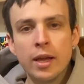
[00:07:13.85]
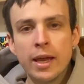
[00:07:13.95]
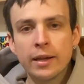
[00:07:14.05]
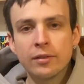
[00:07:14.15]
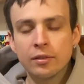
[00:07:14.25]

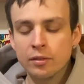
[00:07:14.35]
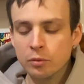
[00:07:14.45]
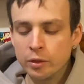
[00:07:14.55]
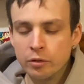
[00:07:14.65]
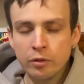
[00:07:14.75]
X and
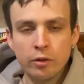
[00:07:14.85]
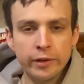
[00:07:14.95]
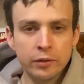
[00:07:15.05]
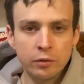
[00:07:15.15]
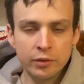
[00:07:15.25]
Twitter and all
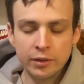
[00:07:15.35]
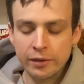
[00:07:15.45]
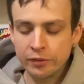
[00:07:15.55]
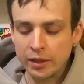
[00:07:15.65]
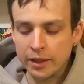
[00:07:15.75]
that sort of
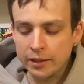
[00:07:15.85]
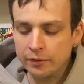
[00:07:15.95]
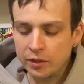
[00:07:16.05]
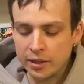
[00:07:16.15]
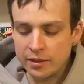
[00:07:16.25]
stuff saying
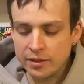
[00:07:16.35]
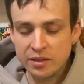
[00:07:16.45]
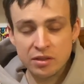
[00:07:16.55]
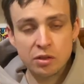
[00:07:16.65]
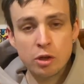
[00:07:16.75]
that they did
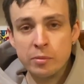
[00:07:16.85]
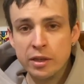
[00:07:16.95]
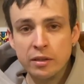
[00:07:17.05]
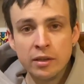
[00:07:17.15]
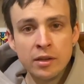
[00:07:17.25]
so
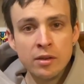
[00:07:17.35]
many